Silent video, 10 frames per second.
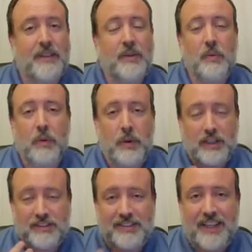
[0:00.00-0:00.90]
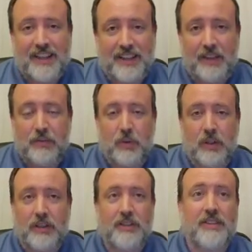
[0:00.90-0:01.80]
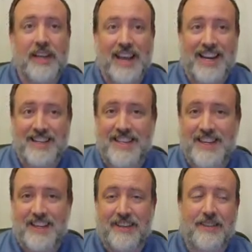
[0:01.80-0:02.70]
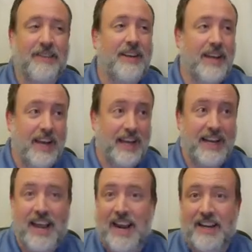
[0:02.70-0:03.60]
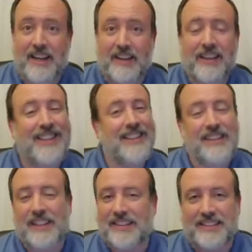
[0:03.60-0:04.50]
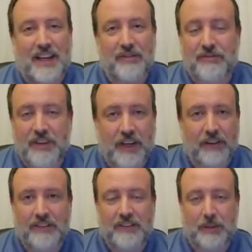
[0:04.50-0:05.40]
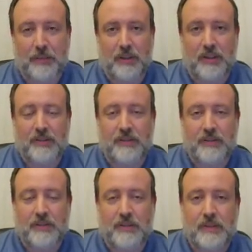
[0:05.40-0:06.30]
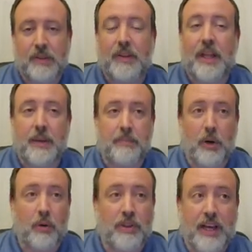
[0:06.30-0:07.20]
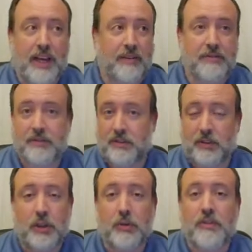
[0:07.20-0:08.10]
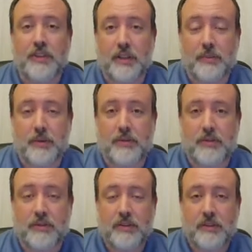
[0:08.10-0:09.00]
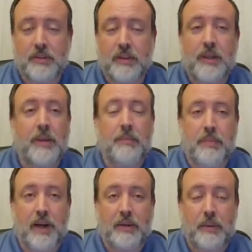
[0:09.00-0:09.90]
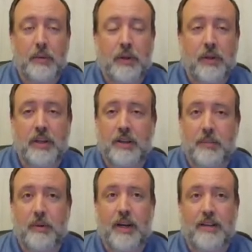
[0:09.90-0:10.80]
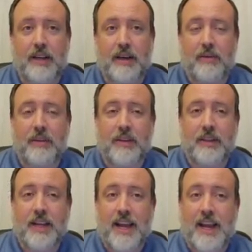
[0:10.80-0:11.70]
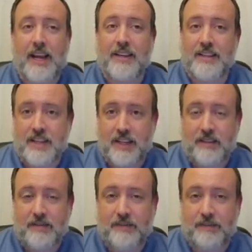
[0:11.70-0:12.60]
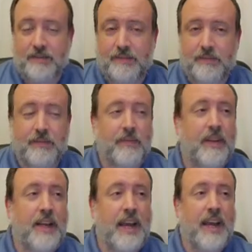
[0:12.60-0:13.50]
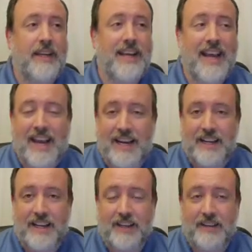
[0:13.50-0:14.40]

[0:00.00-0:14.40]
when I say these words, 18 and 80, they sound very similar. They both have 2 syllables, but when we look at the breakdown, 18 and 80,